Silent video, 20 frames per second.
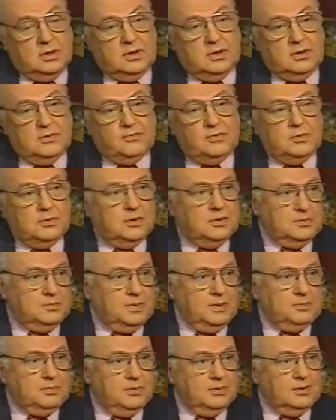a few other
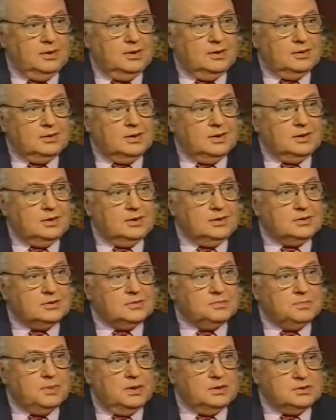people that he's
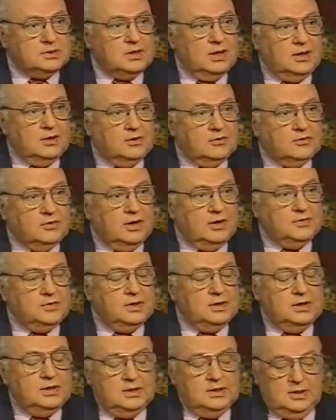punched out in his life,
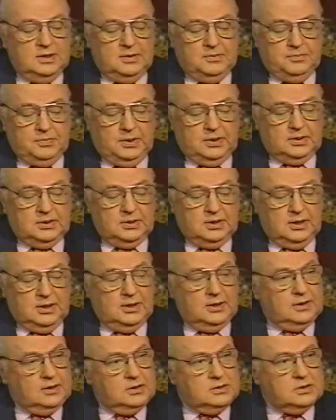but
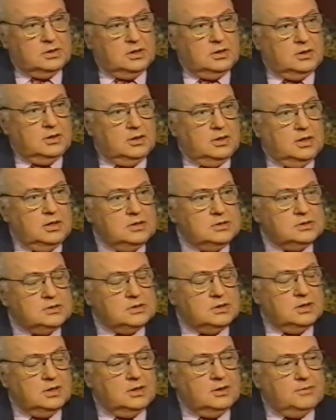he's
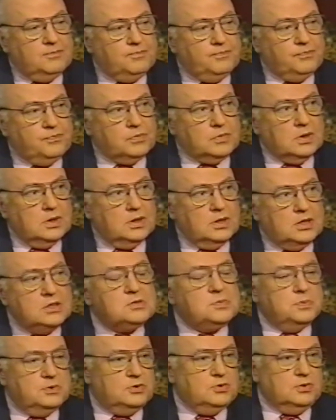
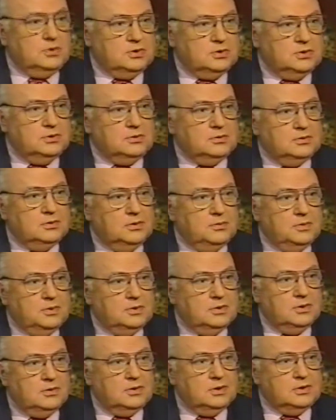matured too. I mean,
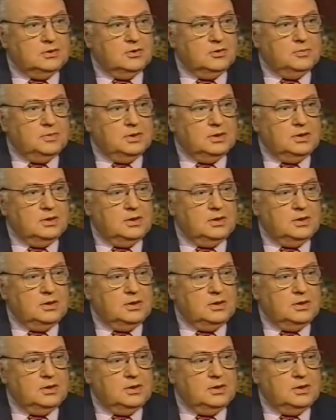Tony told me that